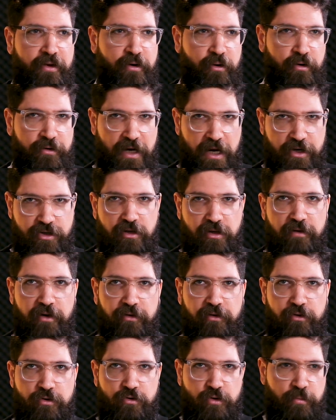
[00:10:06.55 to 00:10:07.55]
or natural
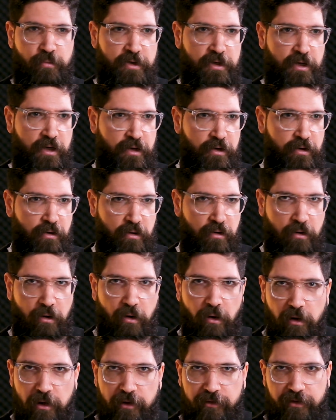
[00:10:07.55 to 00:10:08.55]
resource should be on
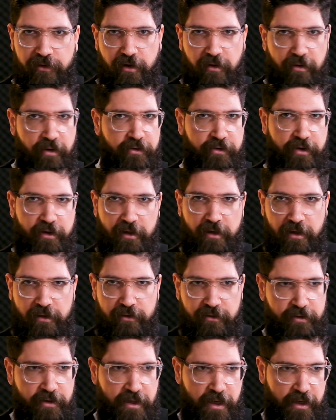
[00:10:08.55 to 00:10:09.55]
all Syrians and
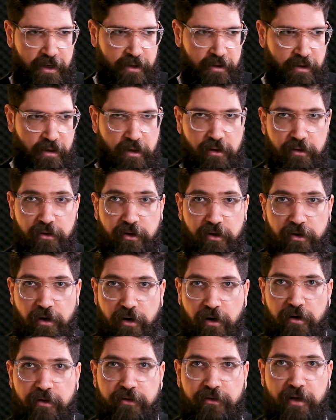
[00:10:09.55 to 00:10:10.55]
not like on the
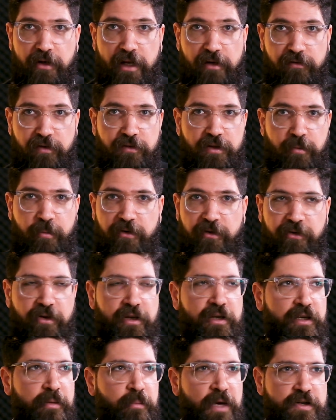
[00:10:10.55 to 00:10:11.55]
Kurds, like
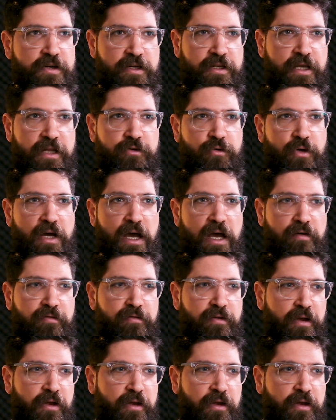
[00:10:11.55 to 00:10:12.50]
50%. Imagine that you have